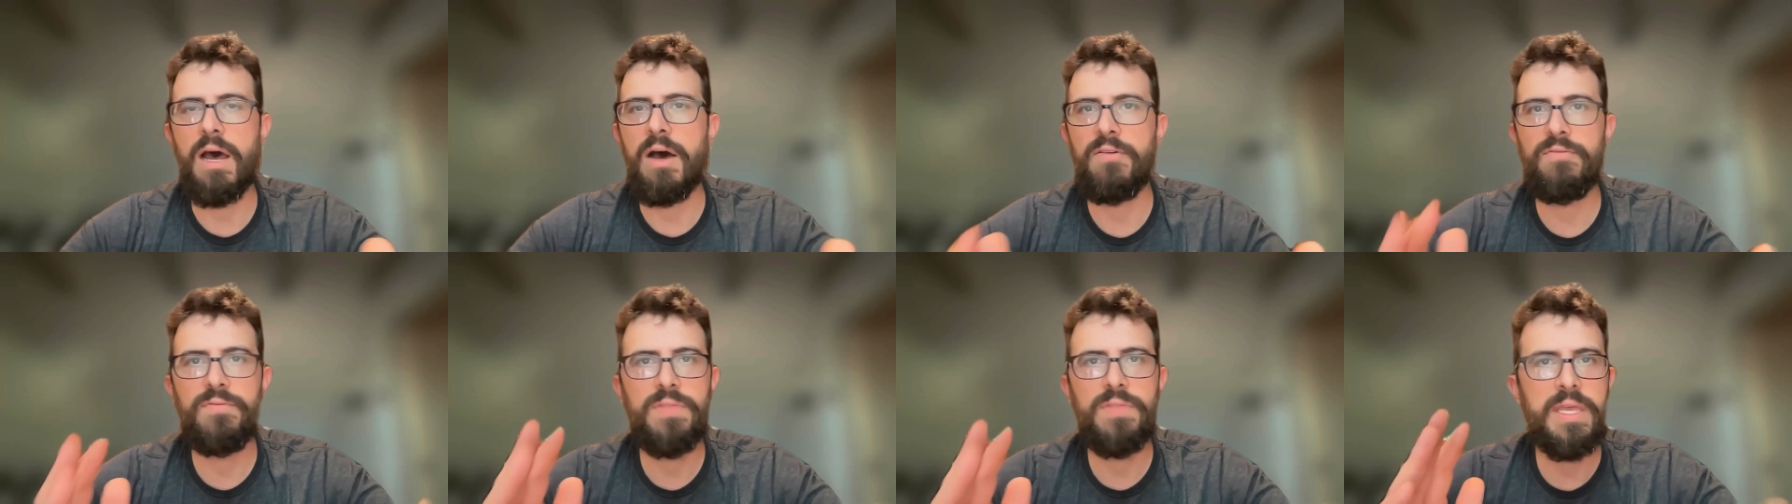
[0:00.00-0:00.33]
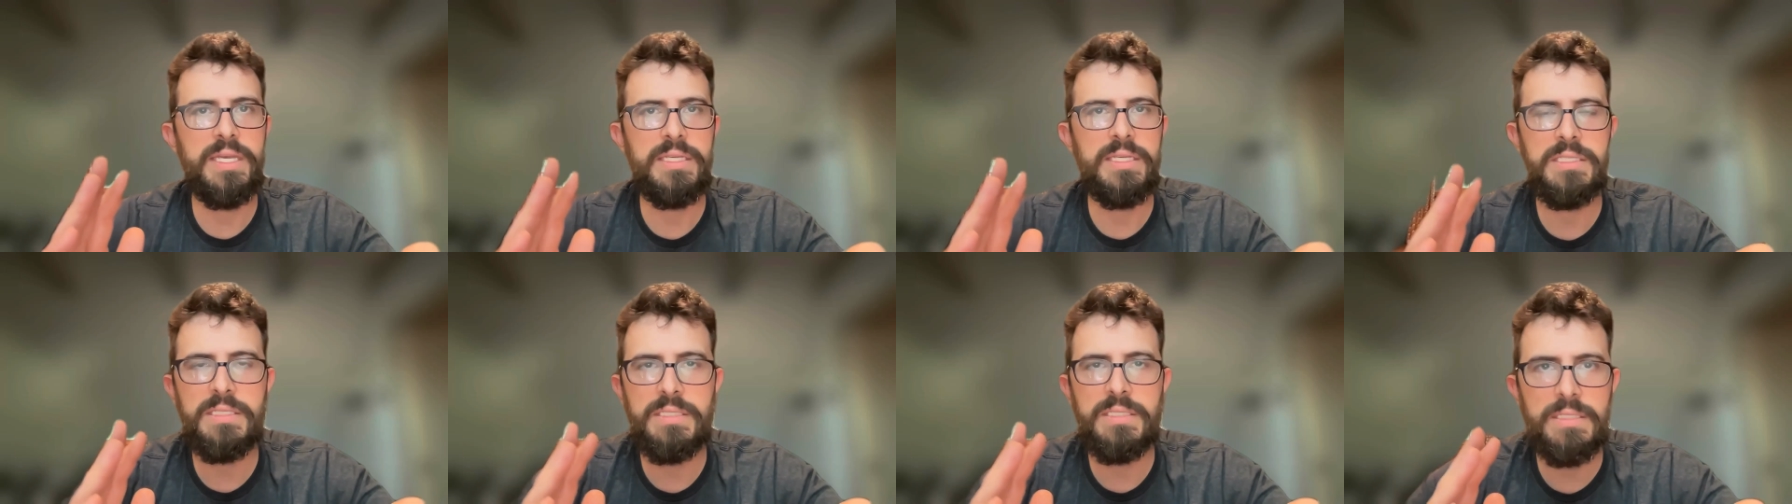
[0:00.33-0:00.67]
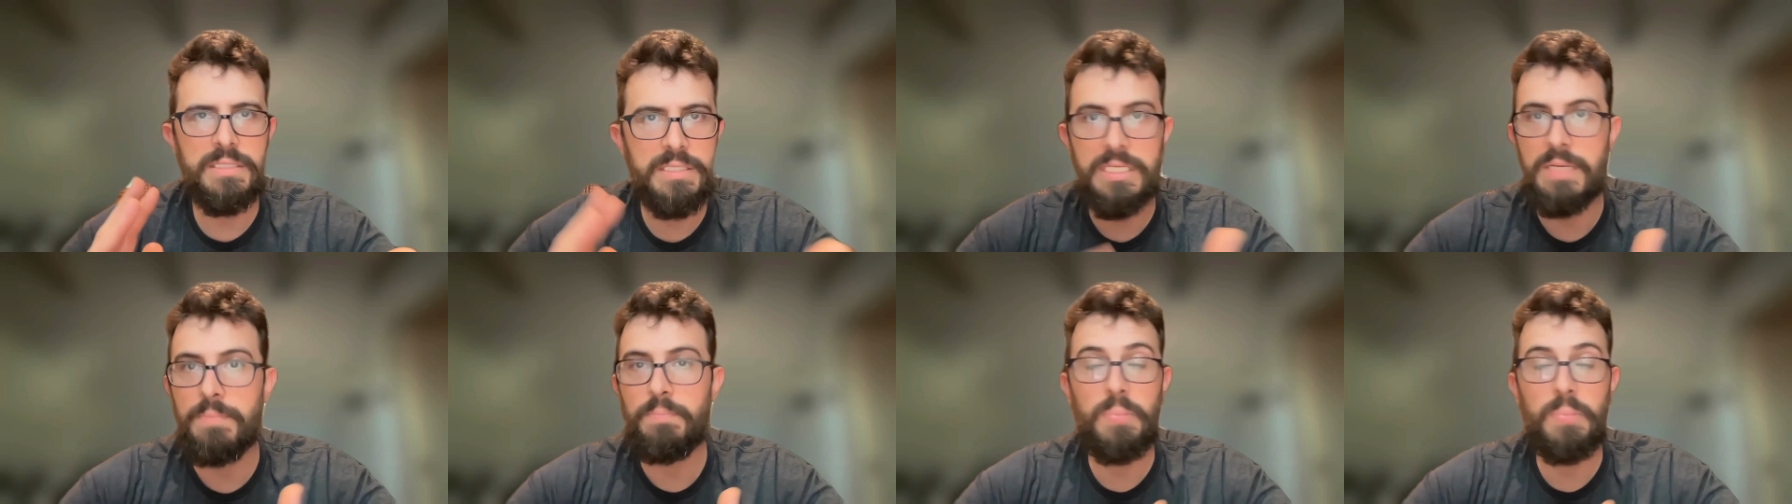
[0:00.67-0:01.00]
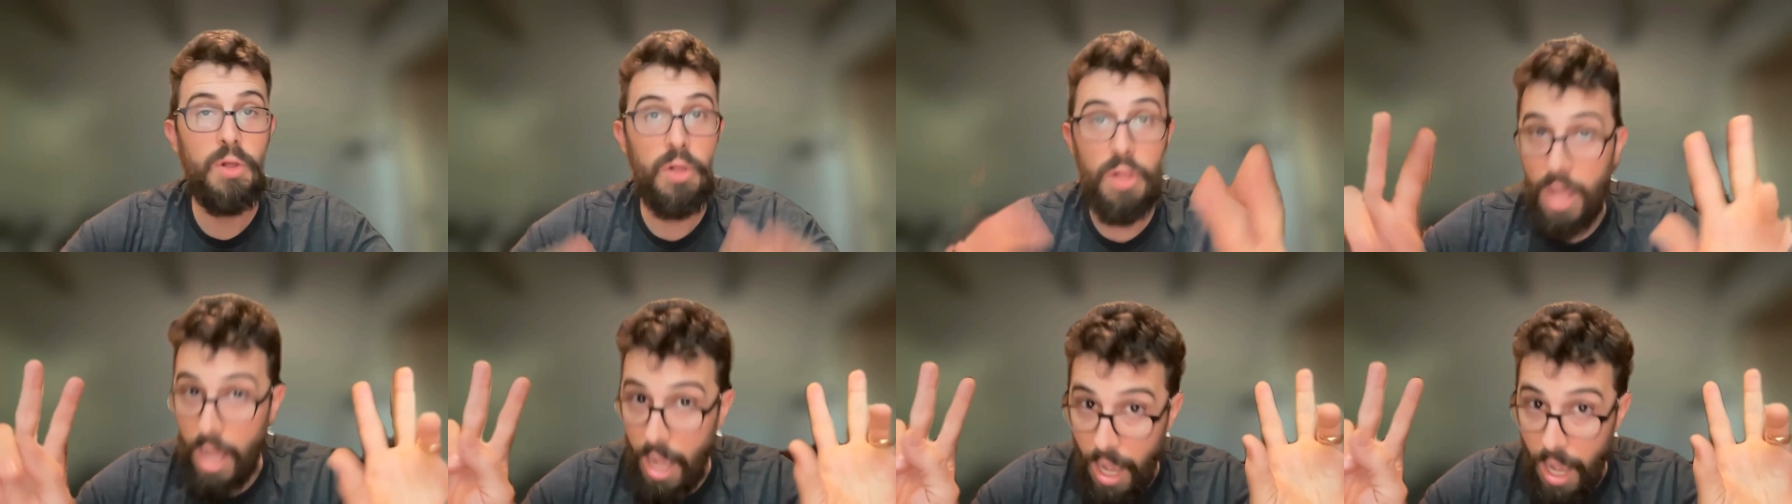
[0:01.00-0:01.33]
of this
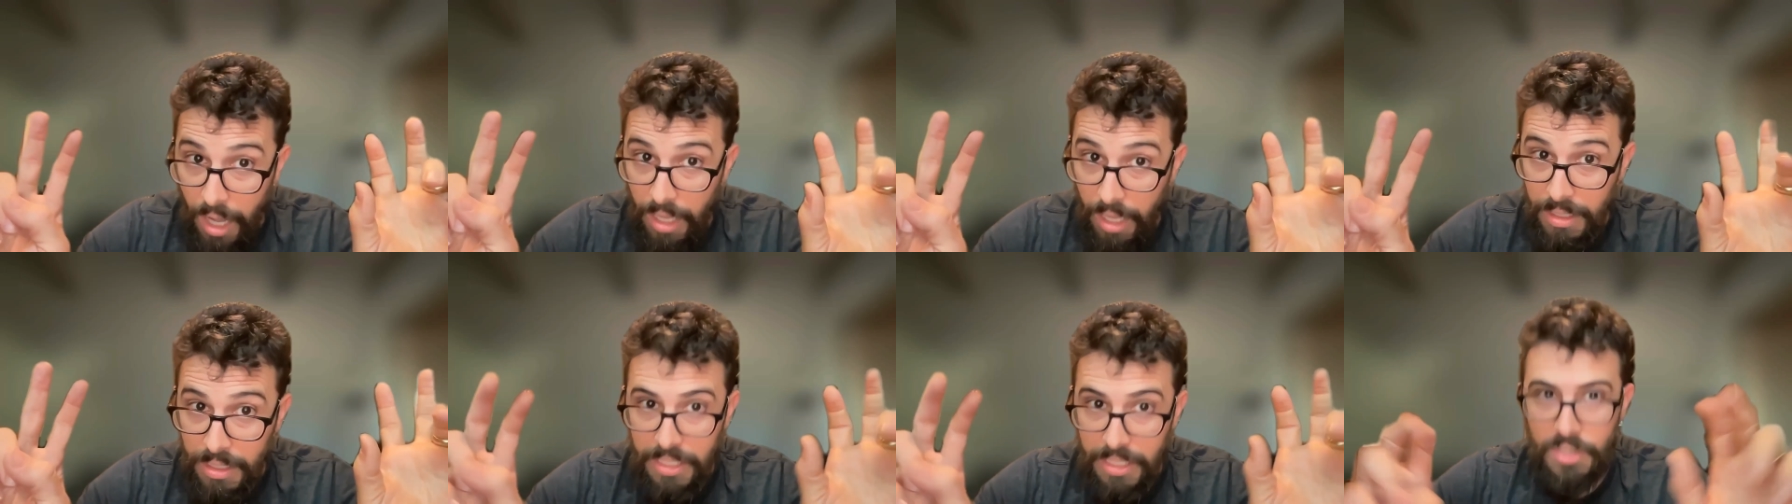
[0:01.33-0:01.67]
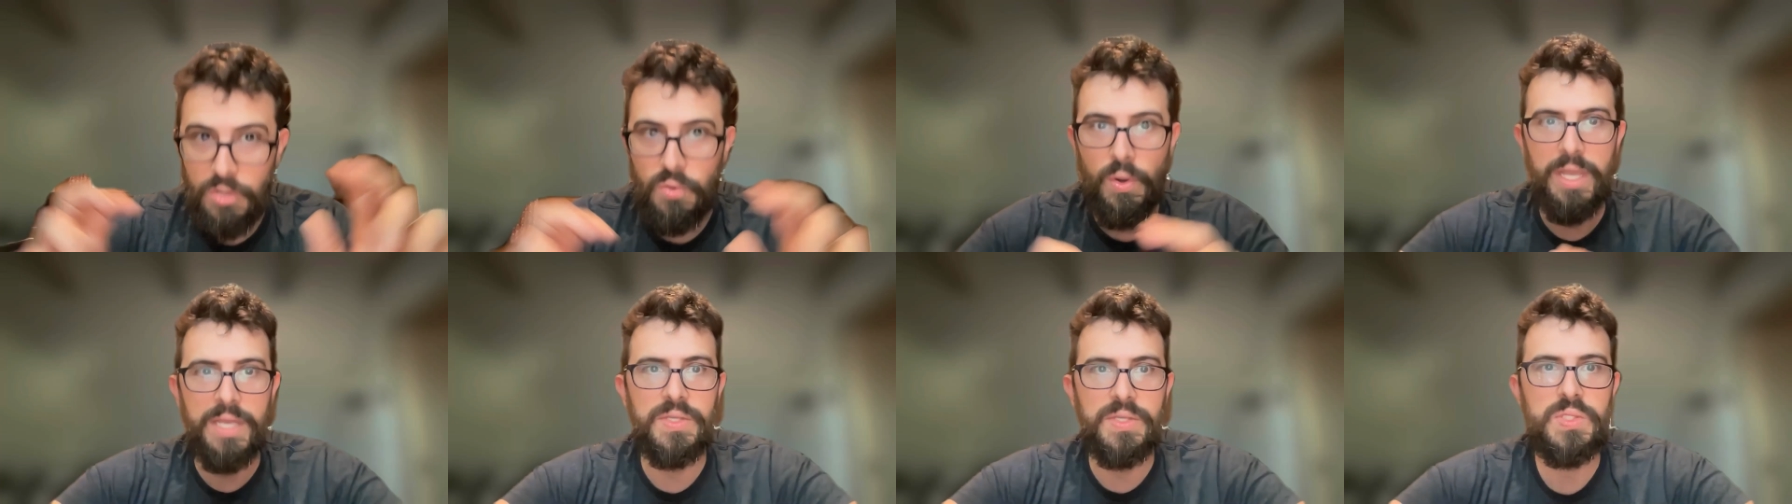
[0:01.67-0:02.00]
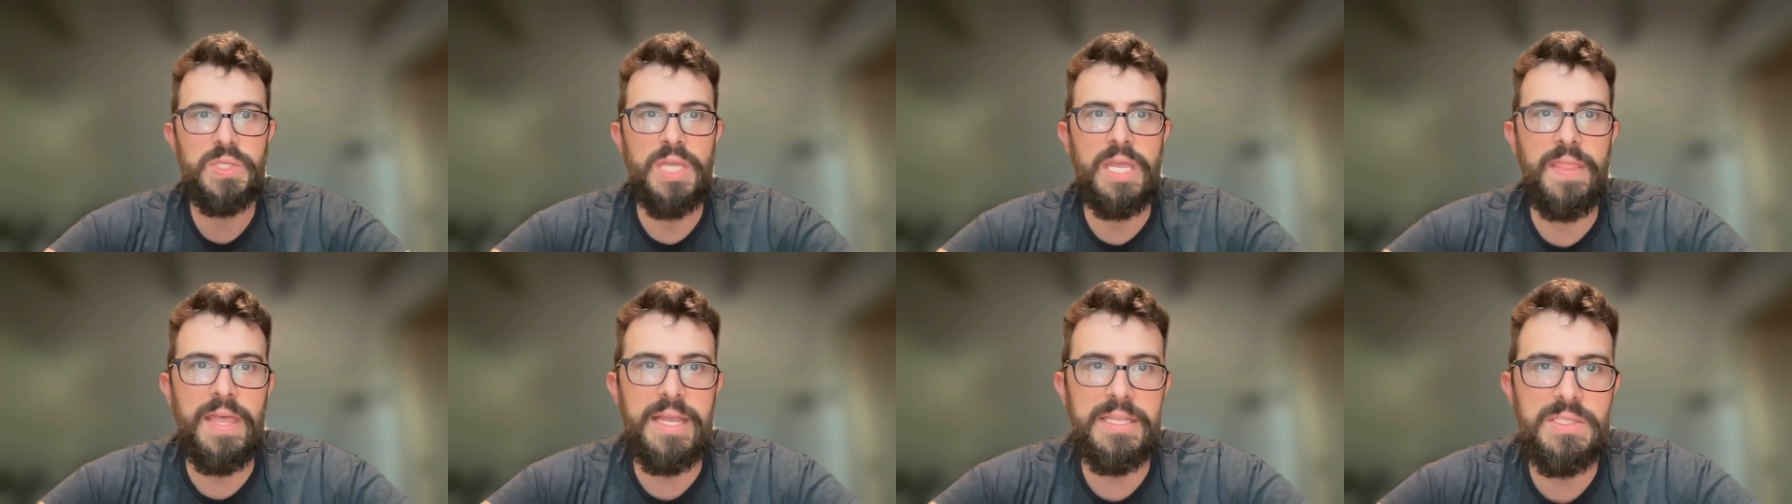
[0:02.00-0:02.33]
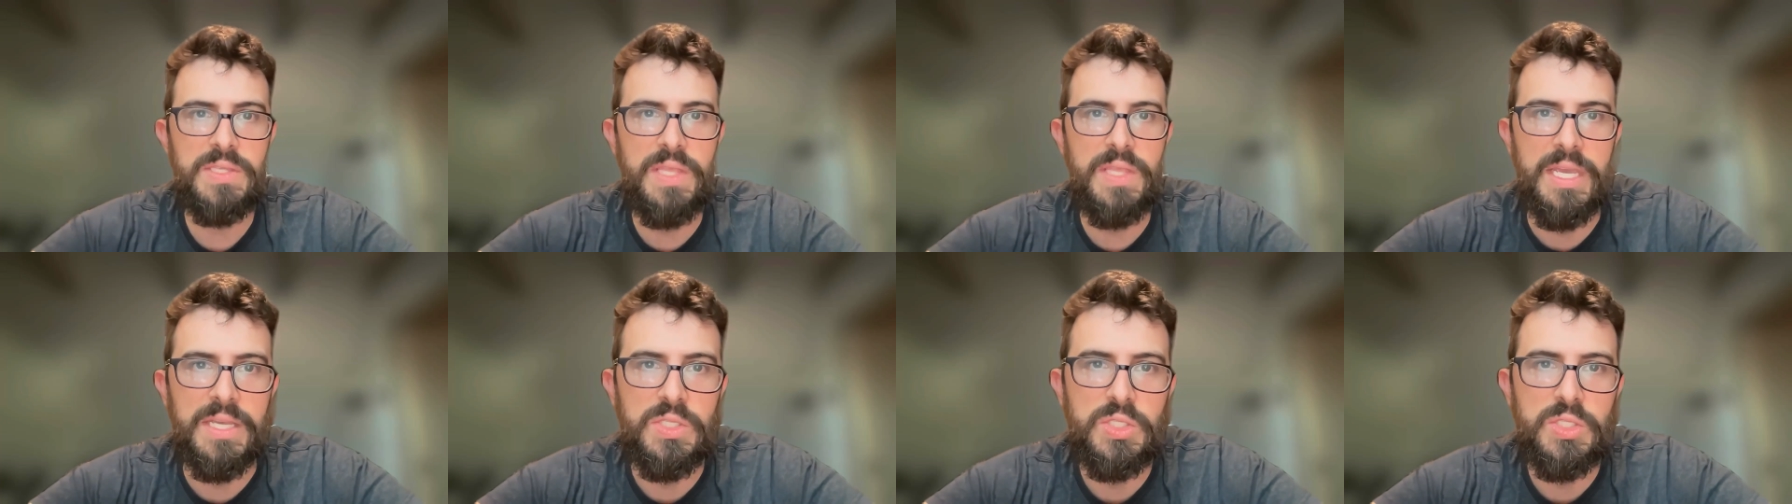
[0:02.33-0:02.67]
simple, ugly quiz. And that's
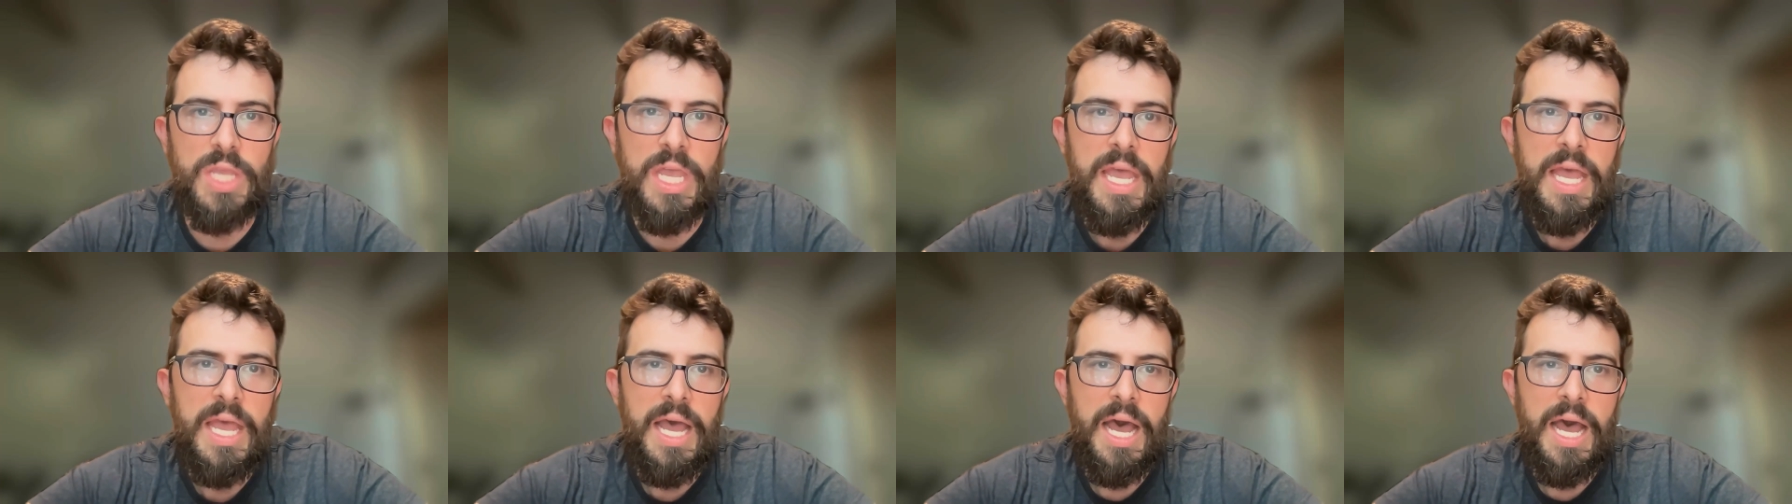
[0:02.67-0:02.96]
this.